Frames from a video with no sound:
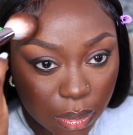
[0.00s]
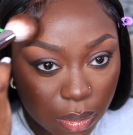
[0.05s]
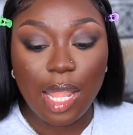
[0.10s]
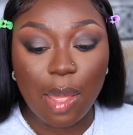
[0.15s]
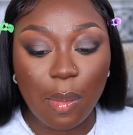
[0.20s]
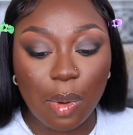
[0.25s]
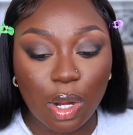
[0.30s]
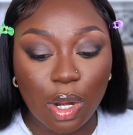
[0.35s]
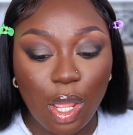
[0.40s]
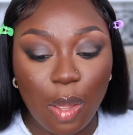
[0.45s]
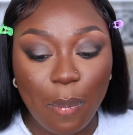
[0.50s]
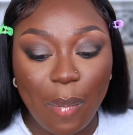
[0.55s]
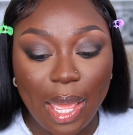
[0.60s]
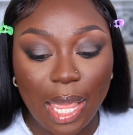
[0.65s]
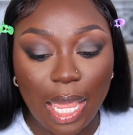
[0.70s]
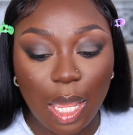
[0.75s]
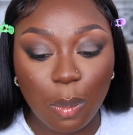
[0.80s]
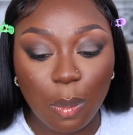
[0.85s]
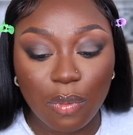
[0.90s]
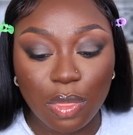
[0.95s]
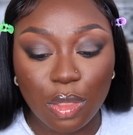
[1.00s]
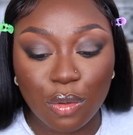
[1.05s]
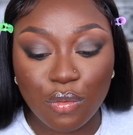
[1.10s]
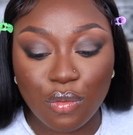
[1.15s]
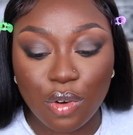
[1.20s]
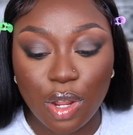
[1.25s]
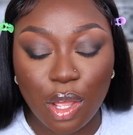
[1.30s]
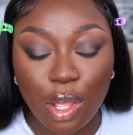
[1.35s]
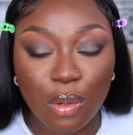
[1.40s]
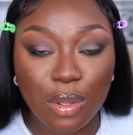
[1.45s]
I'm gonna go back in with the
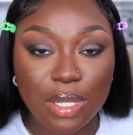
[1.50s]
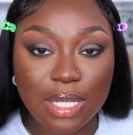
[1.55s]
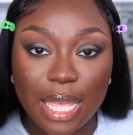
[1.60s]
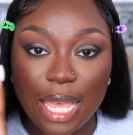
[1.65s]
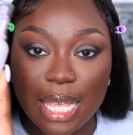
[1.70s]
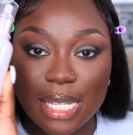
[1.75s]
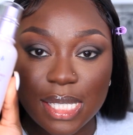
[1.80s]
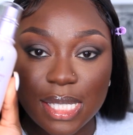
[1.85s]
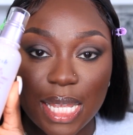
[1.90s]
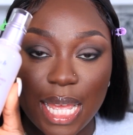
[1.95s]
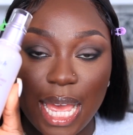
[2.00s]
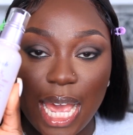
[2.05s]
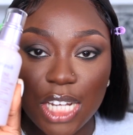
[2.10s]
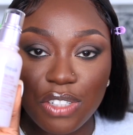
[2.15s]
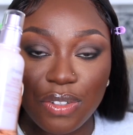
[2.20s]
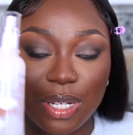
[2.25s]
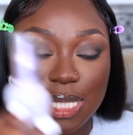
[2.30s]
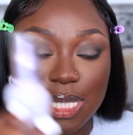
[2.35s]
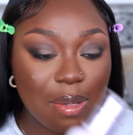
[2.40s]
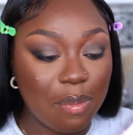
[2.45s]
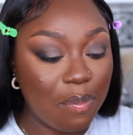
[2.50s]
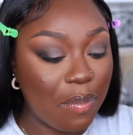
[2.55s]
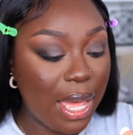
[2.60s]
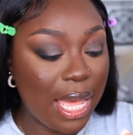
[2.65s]
Rose Insta Hydrating